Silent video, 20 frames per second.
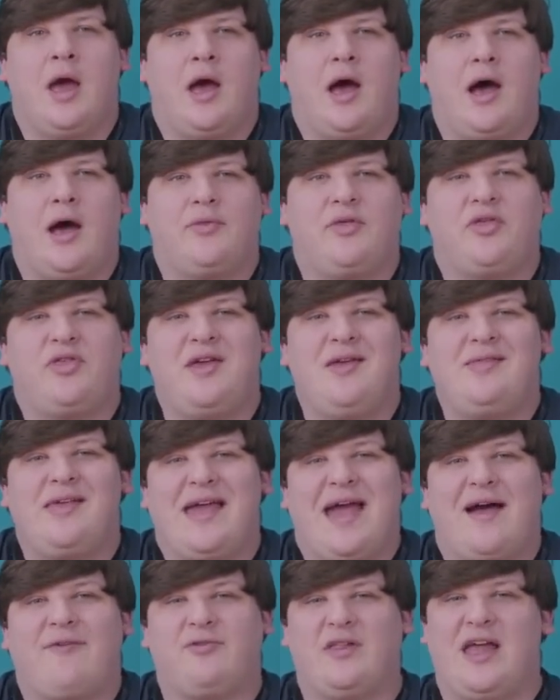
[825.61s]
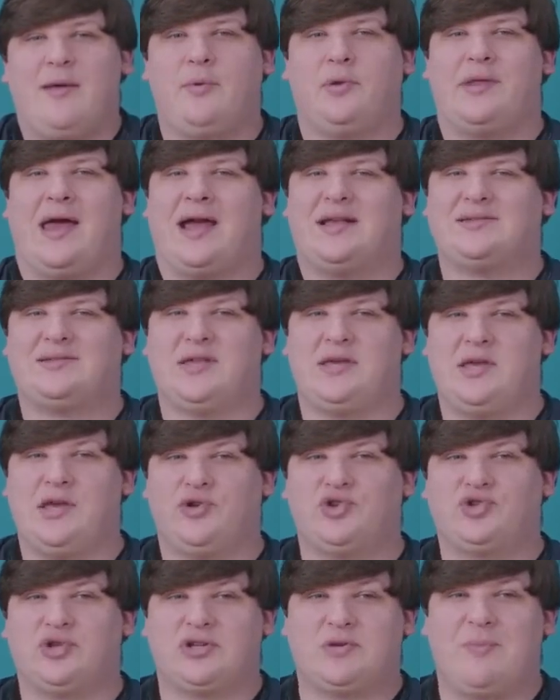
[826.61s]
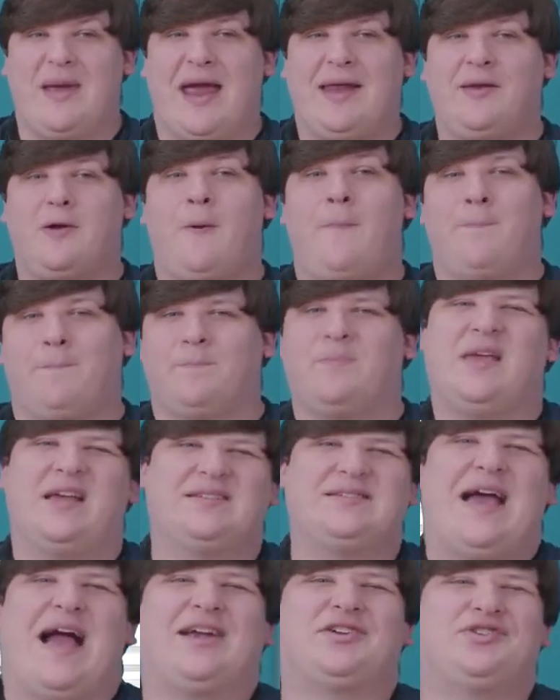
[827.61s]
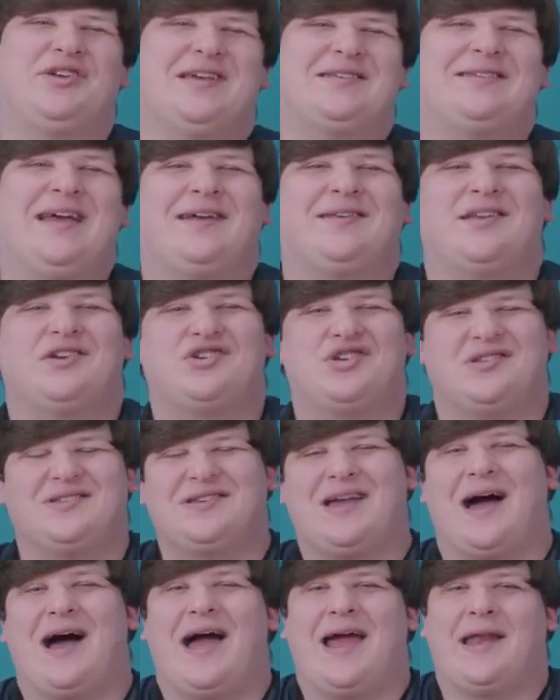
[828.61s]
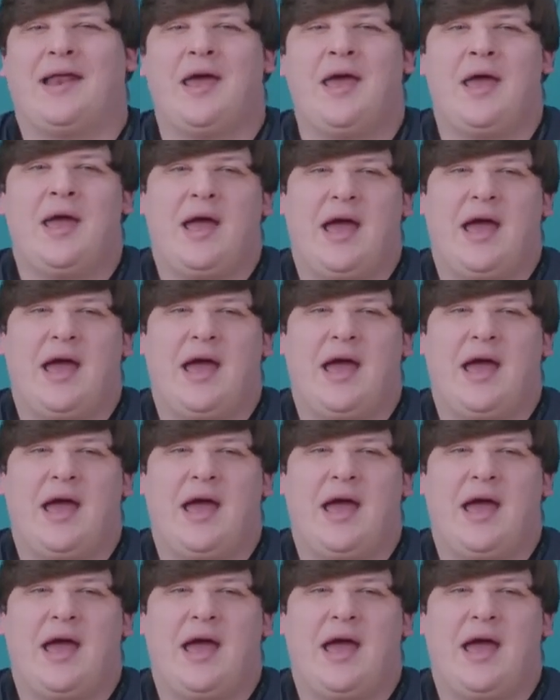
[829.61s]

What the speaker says: The thing they have labeled as the user's manual is actually a technician's guide.